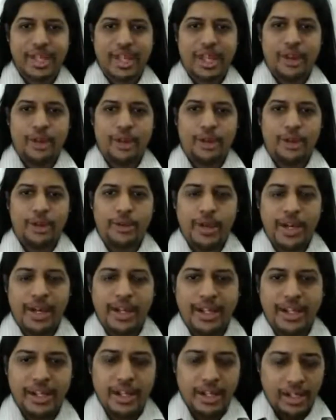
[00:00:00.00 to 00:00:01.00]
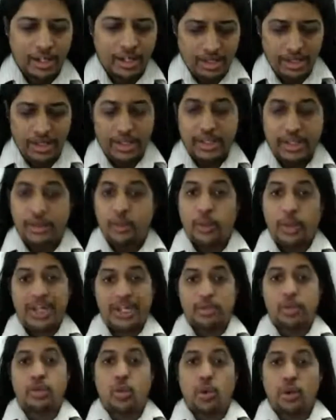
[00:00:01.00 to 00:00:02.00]
Hello, everybody, and
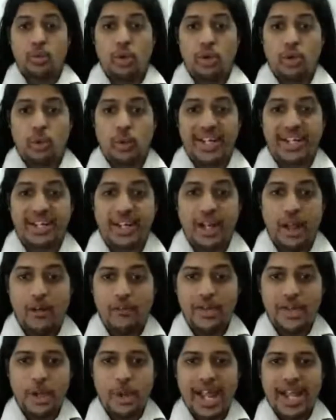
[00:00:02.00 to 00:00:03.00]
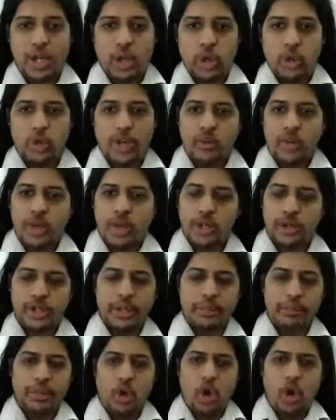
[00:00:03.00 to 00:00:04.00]
welcome to one more quick video hangout and video
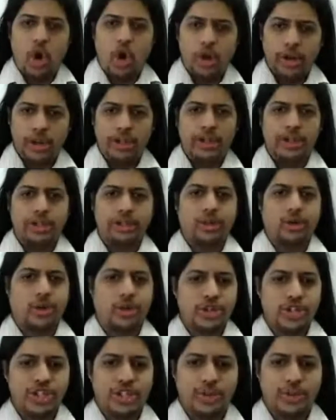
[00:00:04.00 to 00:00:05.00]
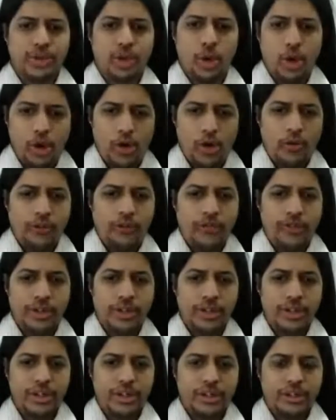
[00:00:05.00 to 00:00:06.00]
tip on the concept of
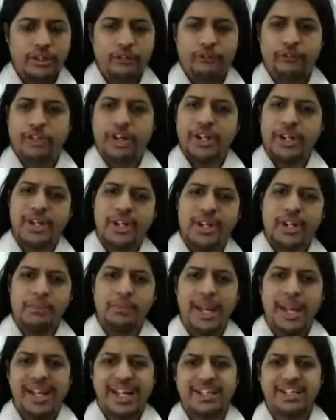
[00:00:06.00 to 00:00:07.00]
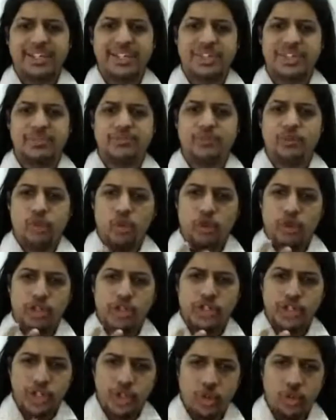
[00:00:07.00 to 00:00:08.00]
the front end and back end system for
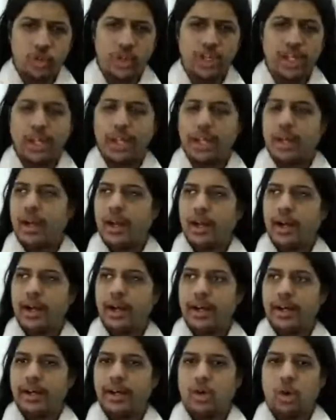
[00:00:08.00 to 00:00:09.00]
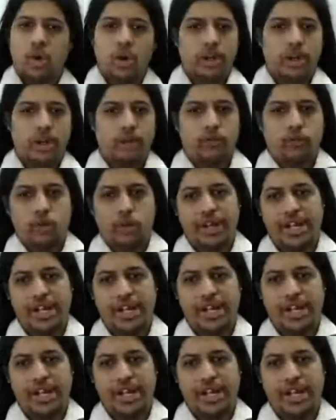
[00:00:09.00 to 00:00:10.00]
a school or for an
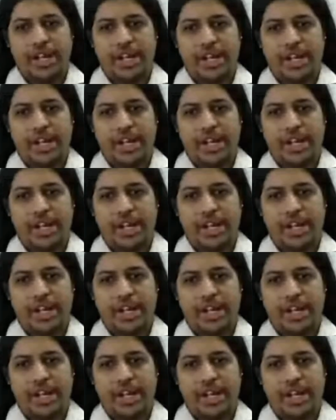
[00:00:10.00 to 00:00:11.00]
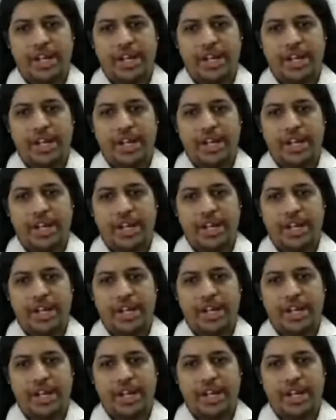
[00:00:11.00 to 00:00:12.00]
educational institute. So here I'm taking it for
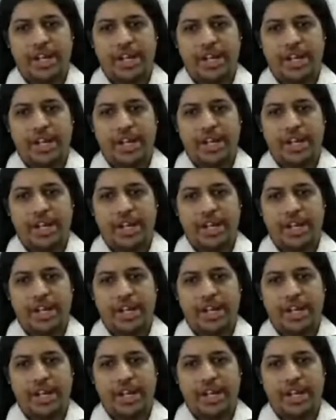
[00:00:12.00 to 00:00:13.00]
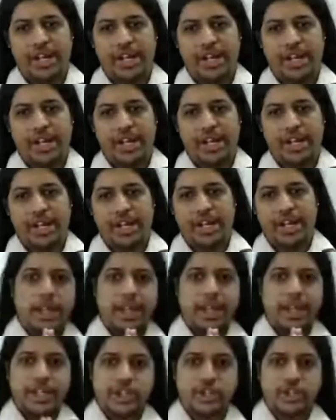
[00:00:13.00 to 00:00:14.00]
an education institution or for
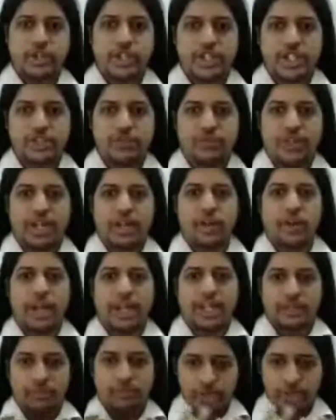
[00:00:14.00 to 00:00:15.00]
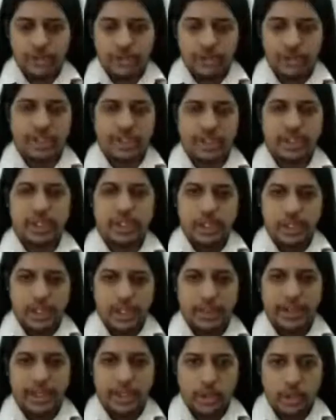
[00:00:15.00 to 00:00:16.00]
institutions where like where children
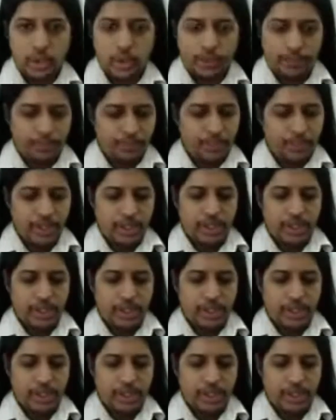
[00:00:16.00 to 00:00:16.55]
come in and go.